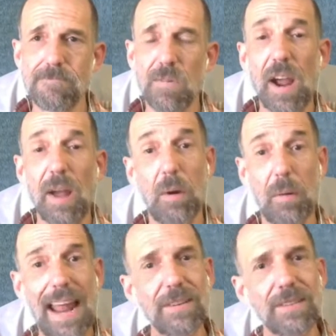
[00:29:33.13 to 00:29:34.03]
Right. Well,
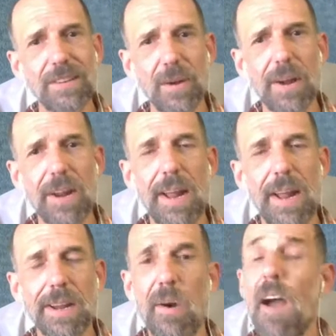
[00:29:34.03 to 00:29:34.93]
when I used to do it, I
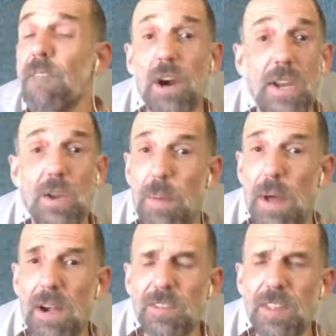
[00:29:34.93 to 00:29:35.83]
go, fucking, you
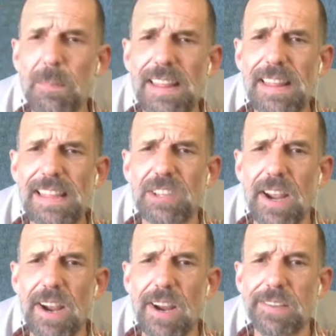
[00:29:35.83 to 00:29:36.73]
better not think about that shit,
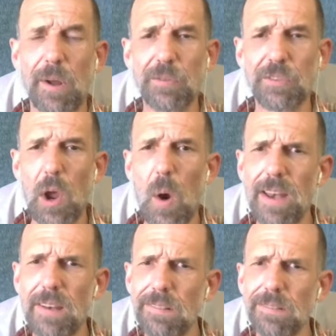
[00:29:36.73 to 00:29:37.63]
Eric. Don't do
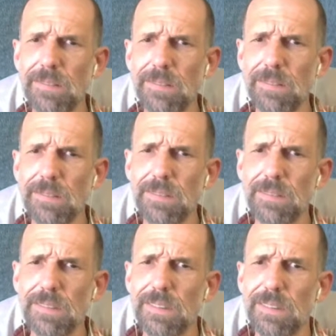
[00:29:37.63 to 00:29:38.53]
it.
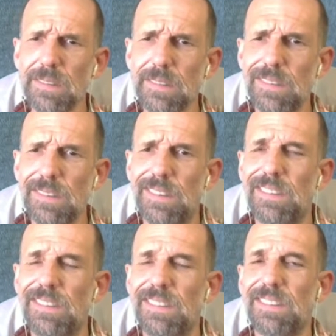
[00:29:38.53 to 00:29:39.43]

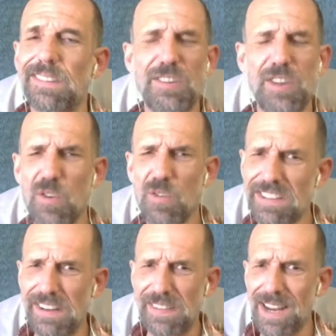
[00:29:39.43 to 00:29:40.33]
There's no
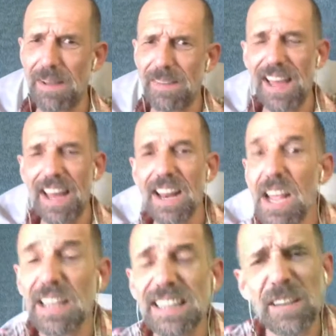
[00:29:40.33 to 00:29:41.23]
reason to think about that.
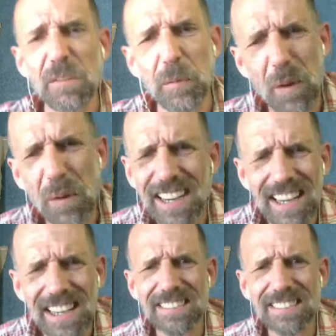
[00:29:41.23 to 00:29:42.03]
Because you know what it is?